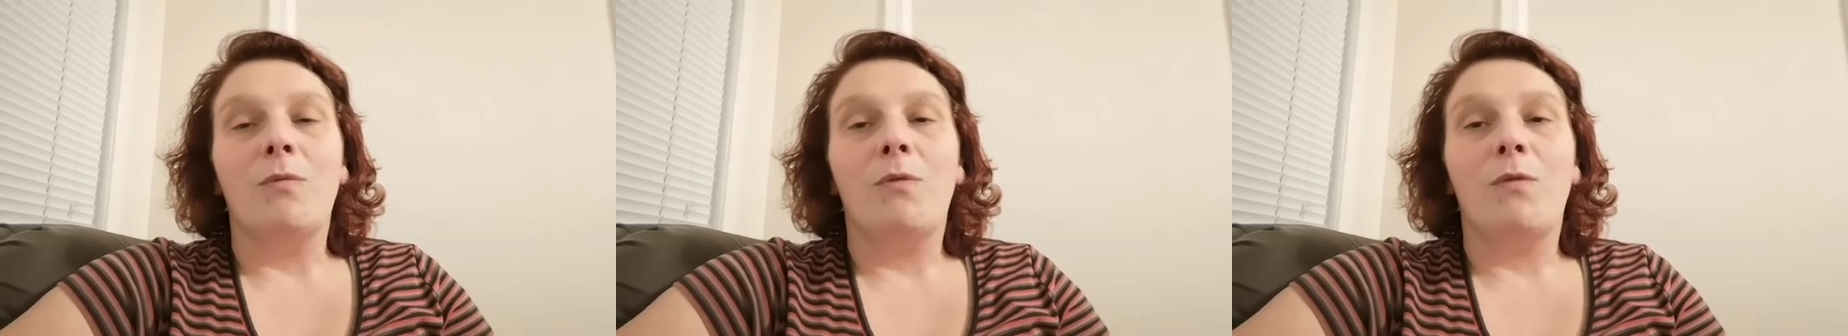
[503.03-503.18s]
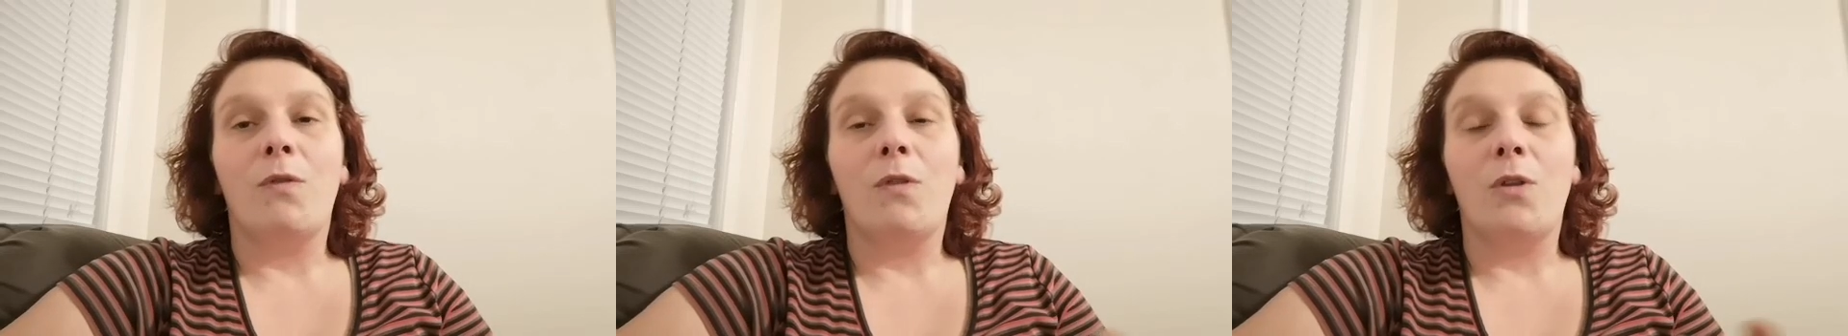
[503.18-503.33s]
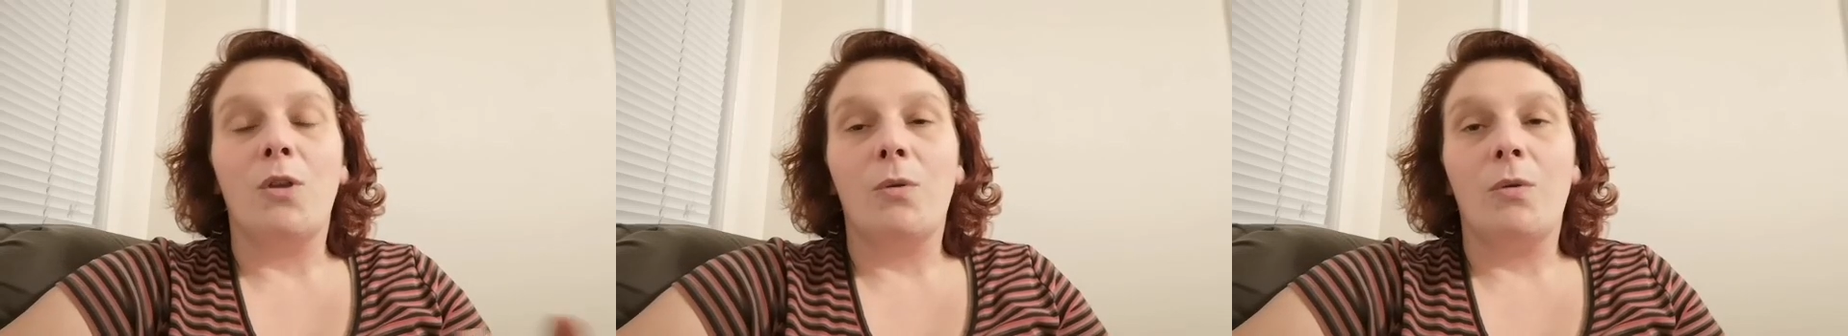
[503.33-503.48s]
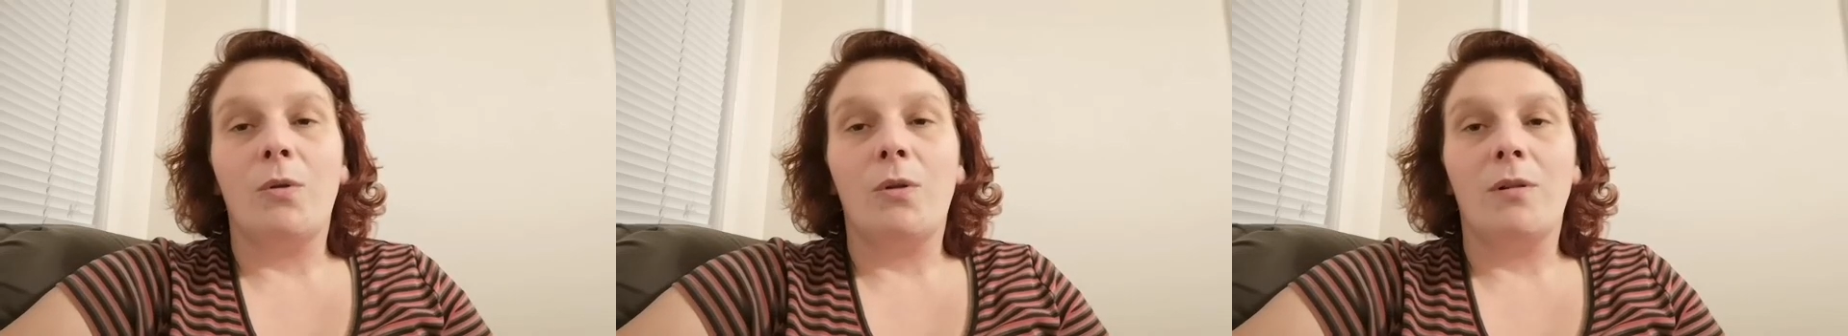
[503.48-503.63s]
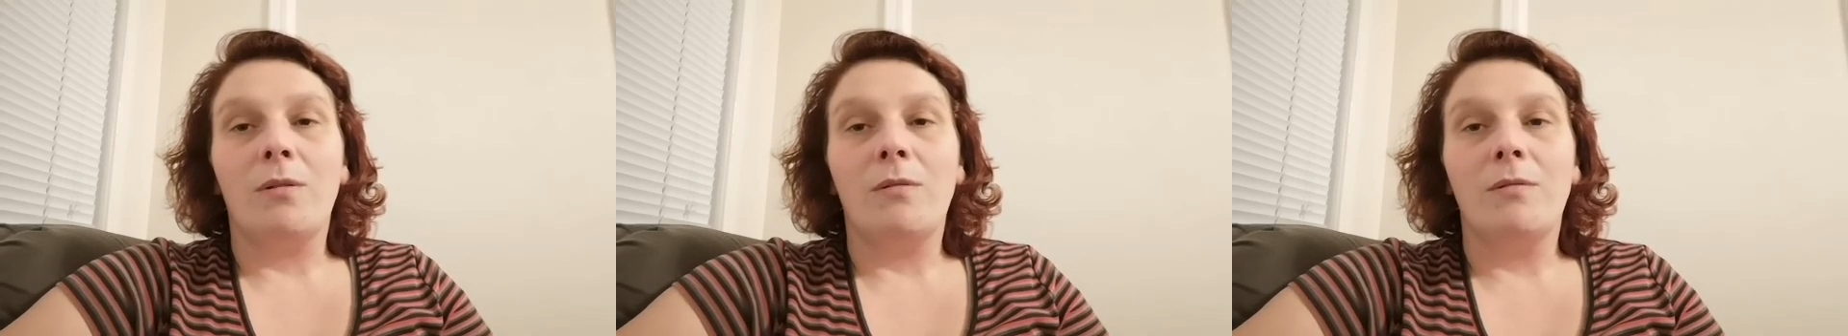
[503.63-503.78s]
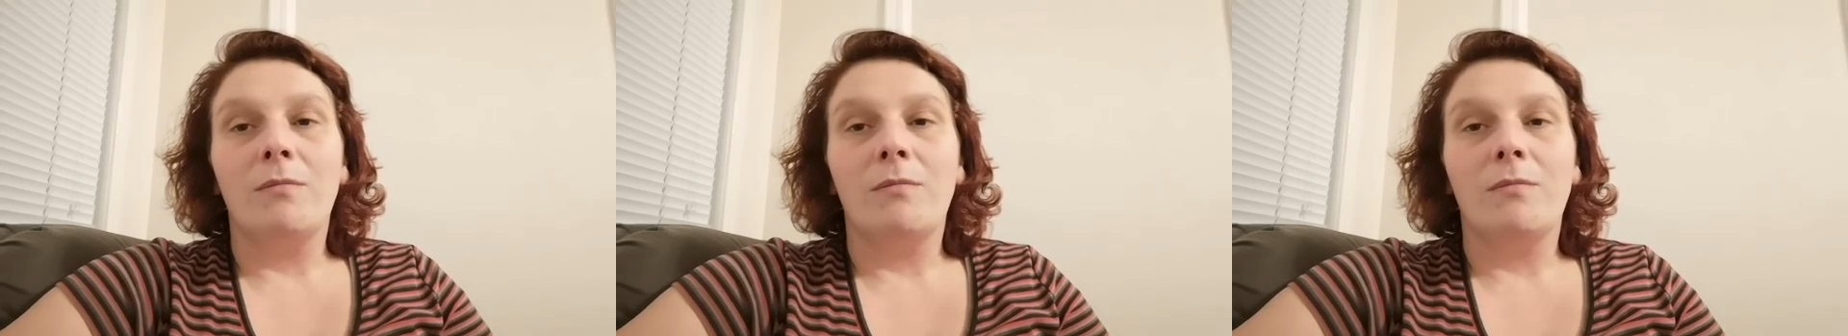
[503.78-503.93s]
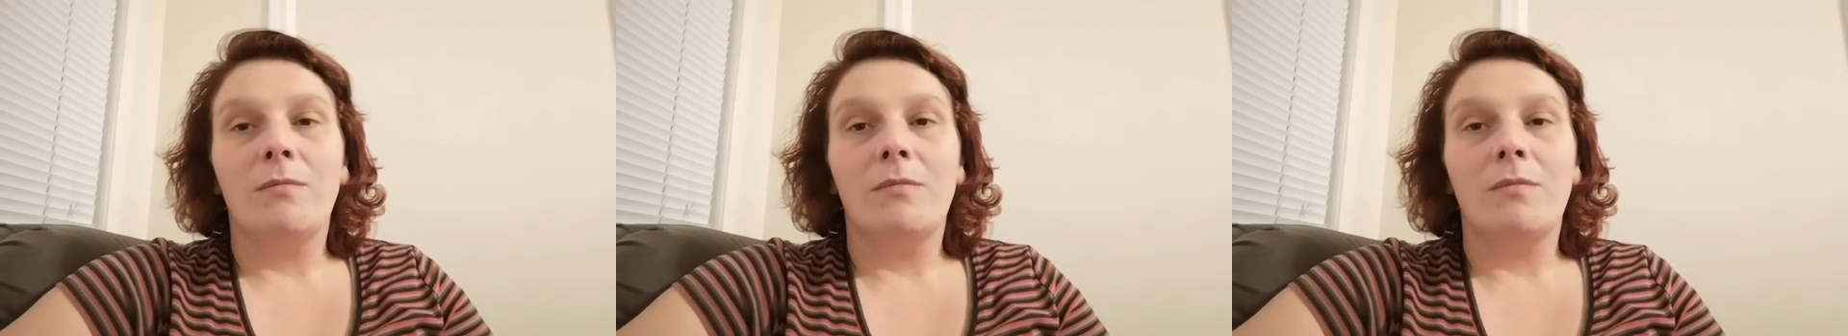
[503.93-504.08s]
fuel
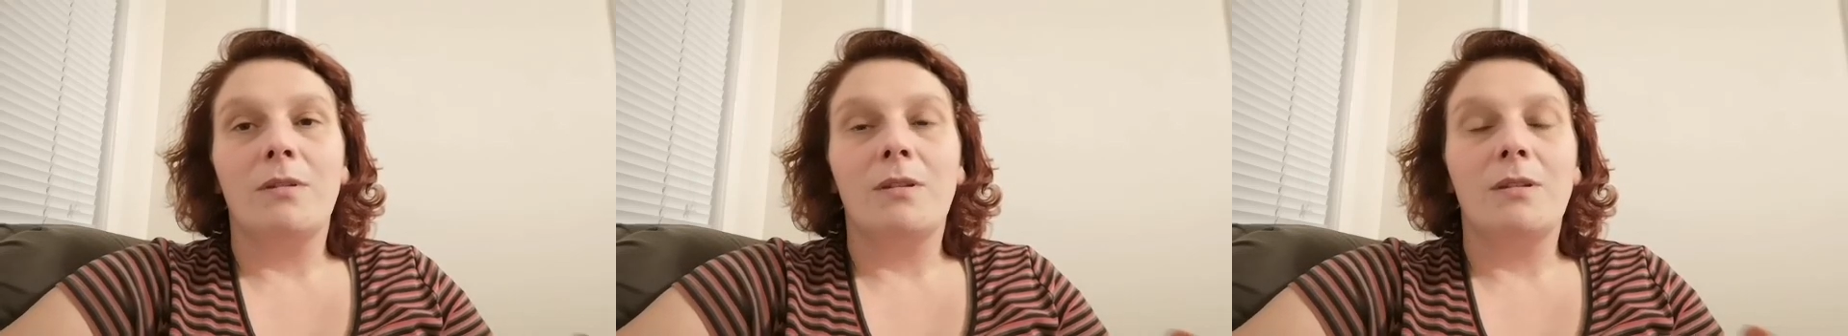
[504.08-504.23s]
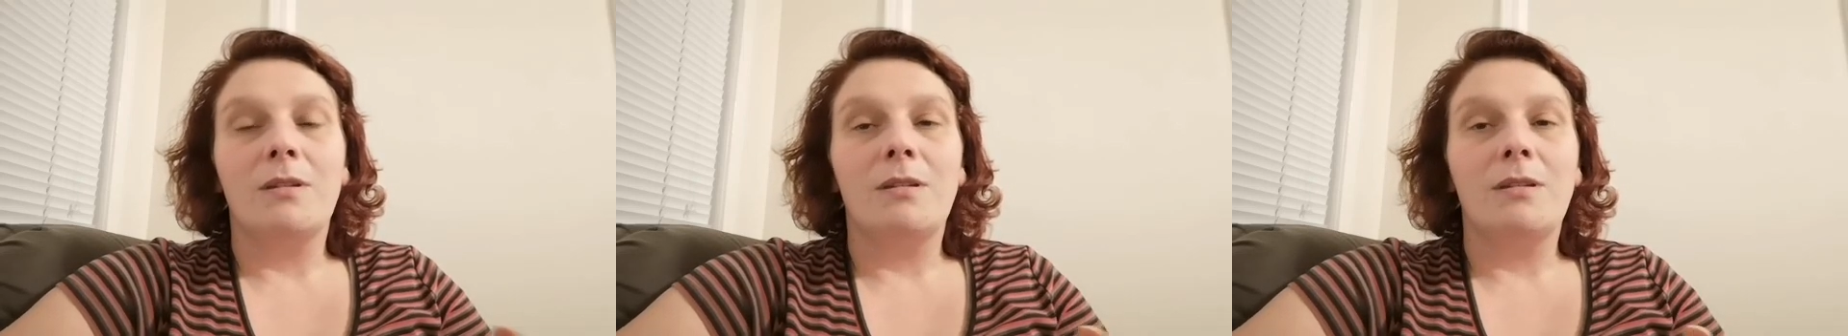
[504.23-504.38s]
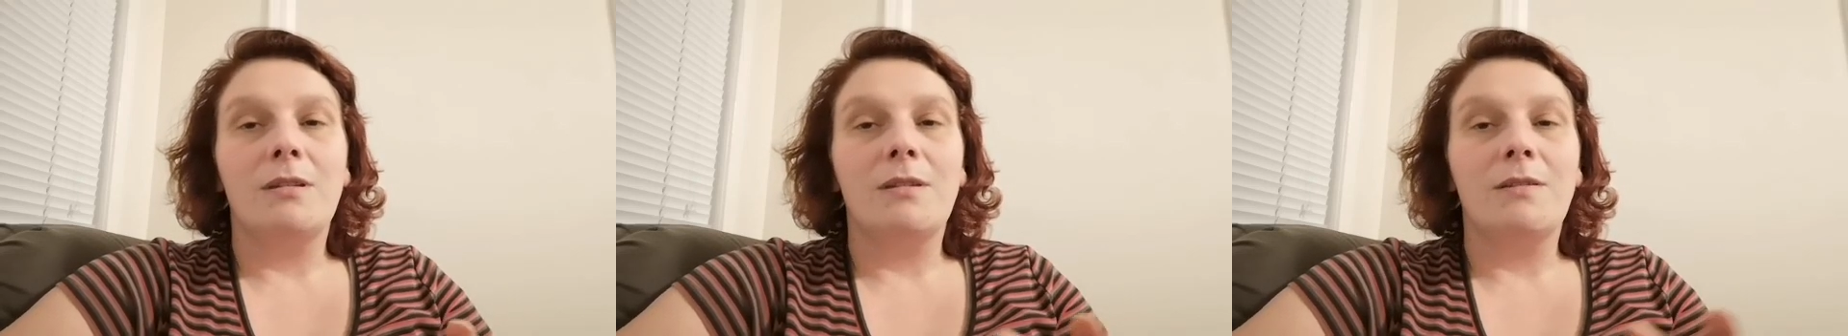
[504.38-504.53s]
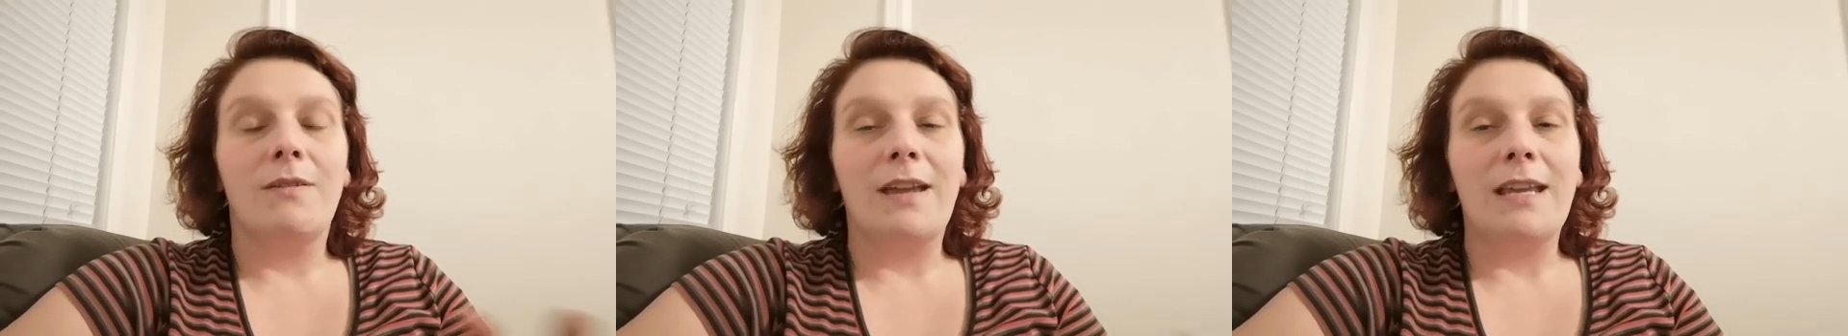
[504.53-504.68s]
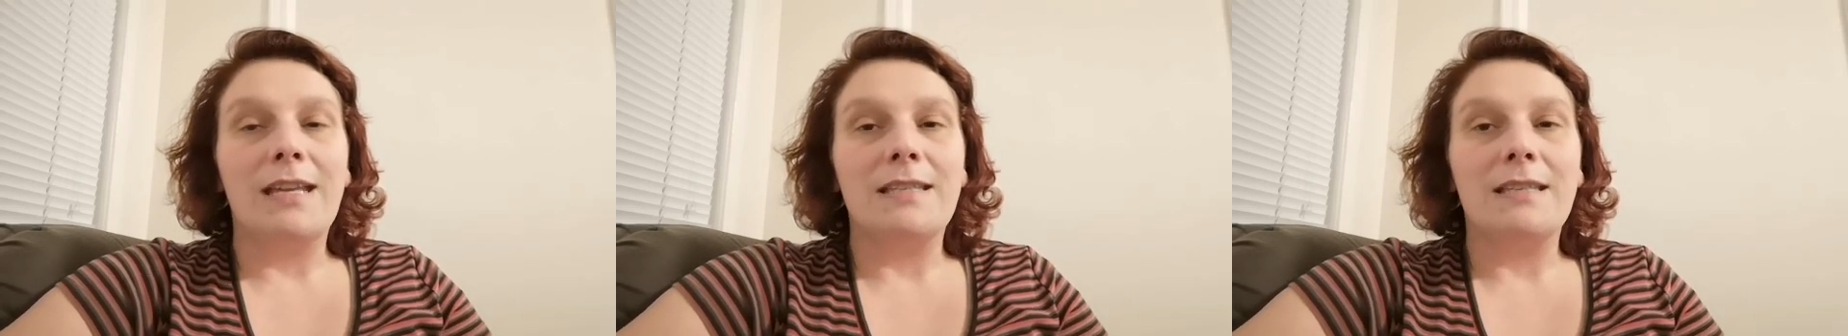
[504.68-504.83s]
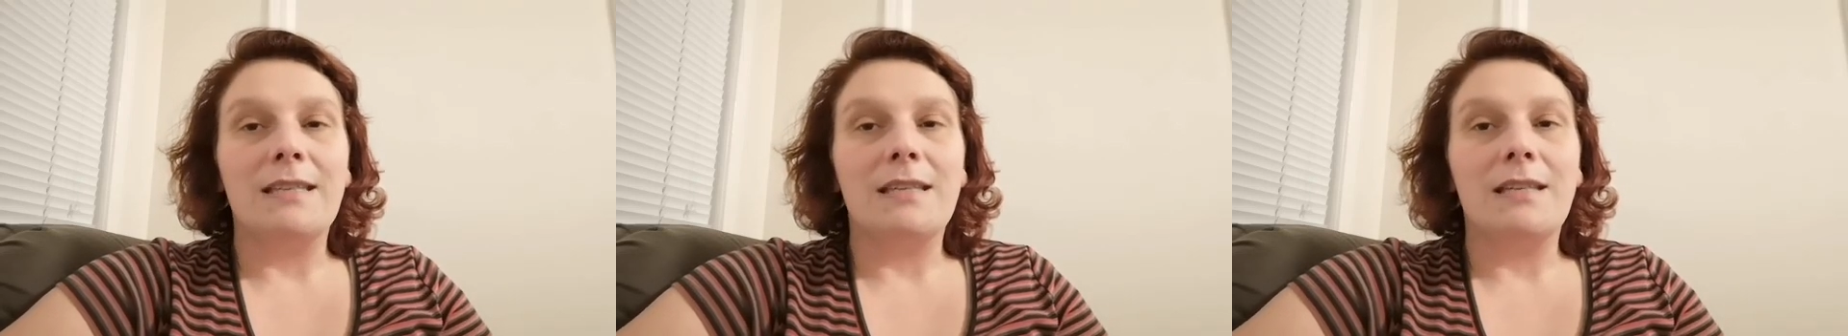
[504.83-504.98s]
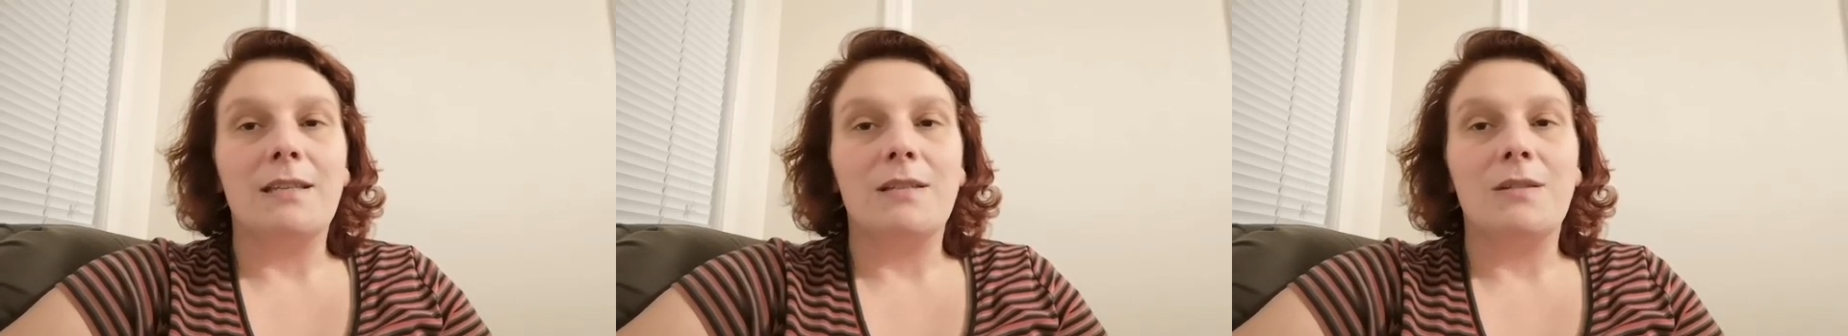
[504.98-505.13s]

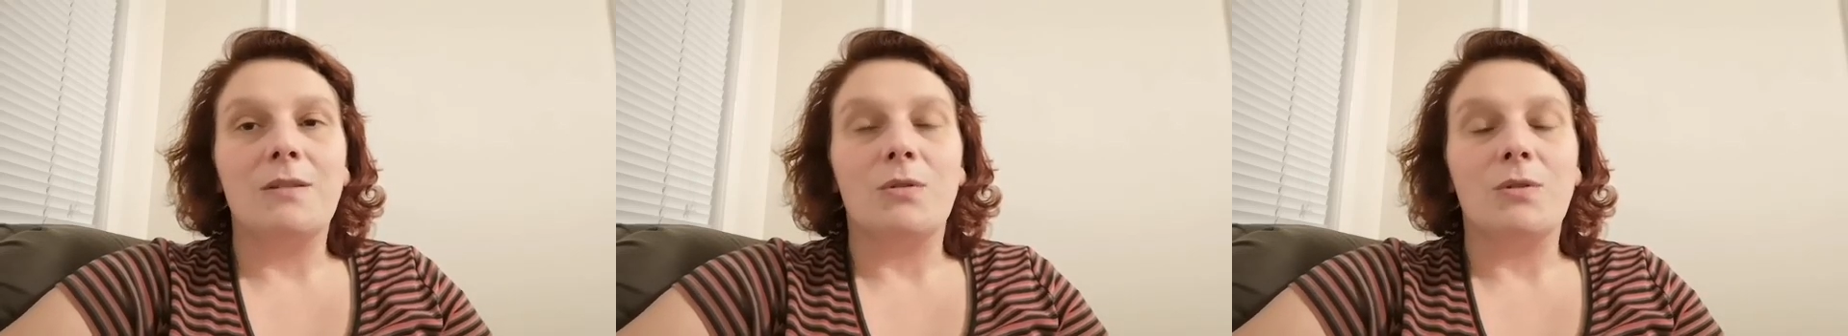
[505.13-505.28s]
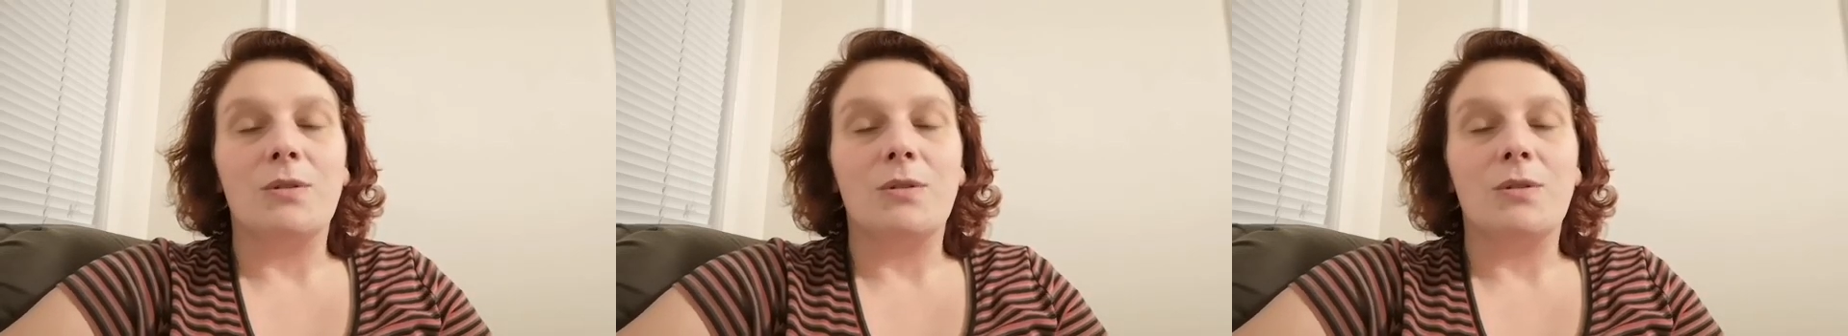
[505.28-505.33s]
devices